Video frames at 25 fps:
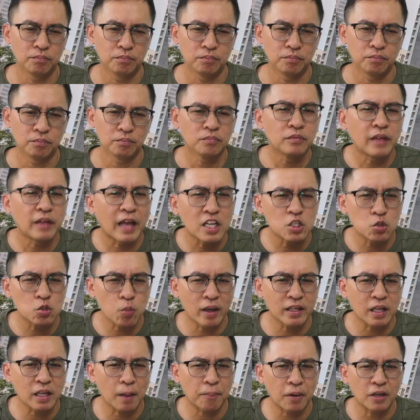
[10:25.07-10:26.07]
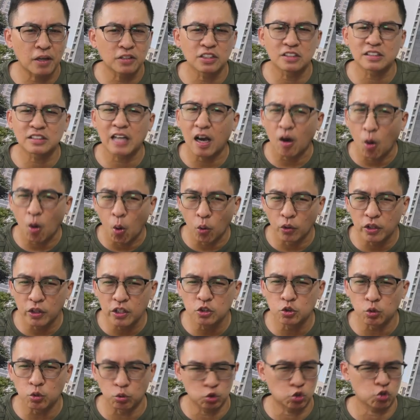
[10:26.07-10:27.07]
That is why their prices are holding
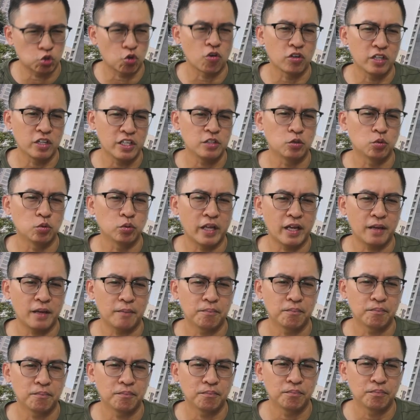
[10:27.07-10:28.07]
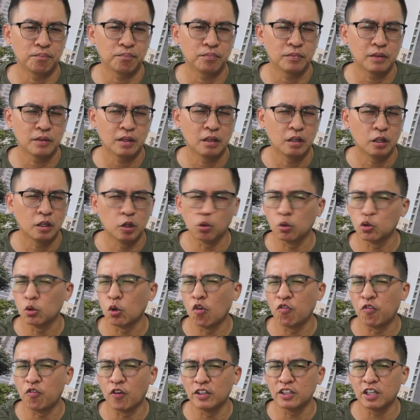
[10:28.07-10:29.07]
so strongly today. Look no
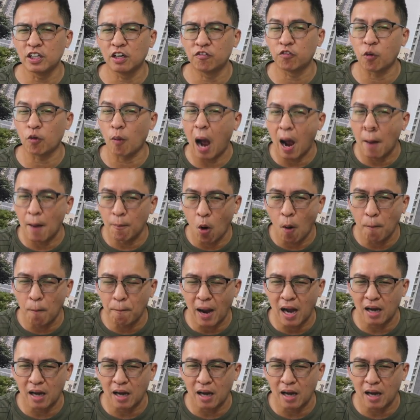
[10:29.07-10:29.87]
further from Amor Park